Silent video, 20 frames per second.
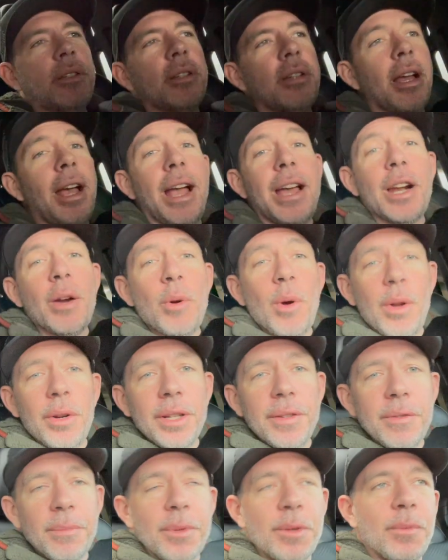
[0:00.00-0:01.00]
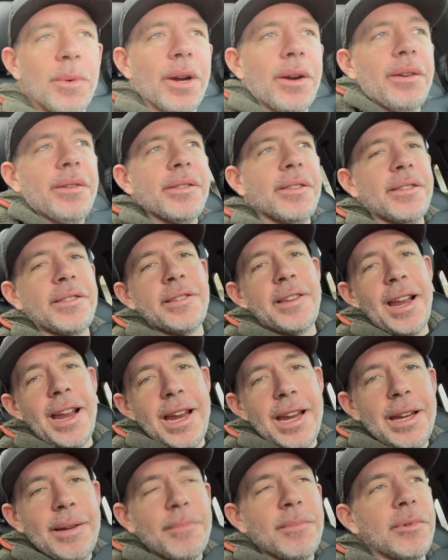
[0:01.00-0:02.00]
And I won't even be wearing the
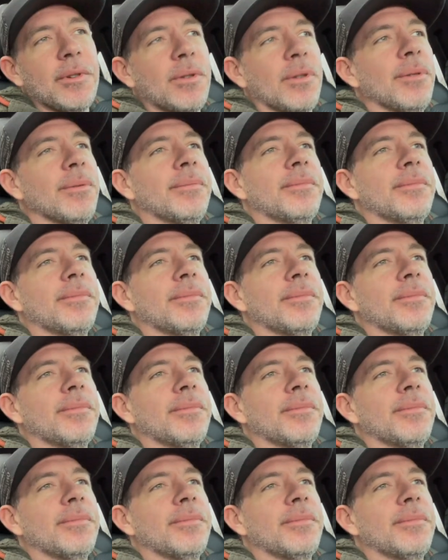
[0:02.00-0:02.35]
same, or